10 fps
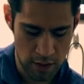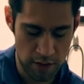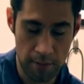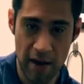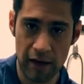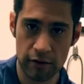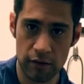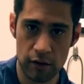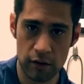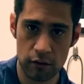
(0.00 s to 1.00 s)
Then back to
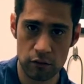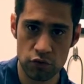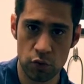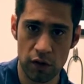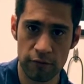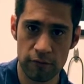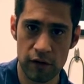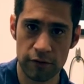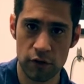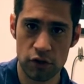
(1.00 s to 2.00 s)
the 12th
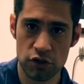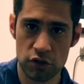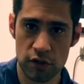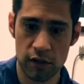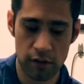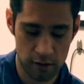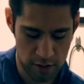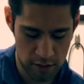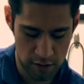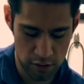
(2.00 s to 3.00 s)
fret, 3rd string,
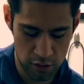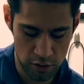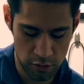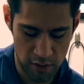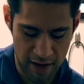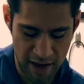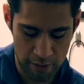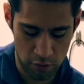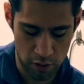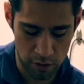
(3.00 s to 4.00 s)
and then you're going to do a
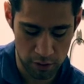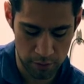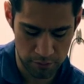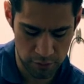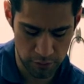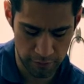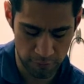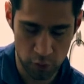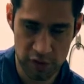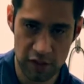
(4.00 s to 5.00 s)
hammer on up to the
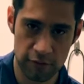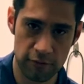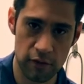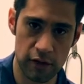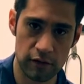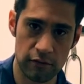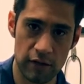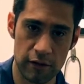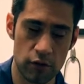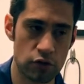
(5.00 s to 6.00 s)
14th fret of
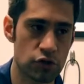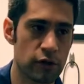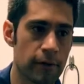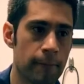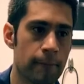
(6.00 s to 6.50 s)
that 3rd string.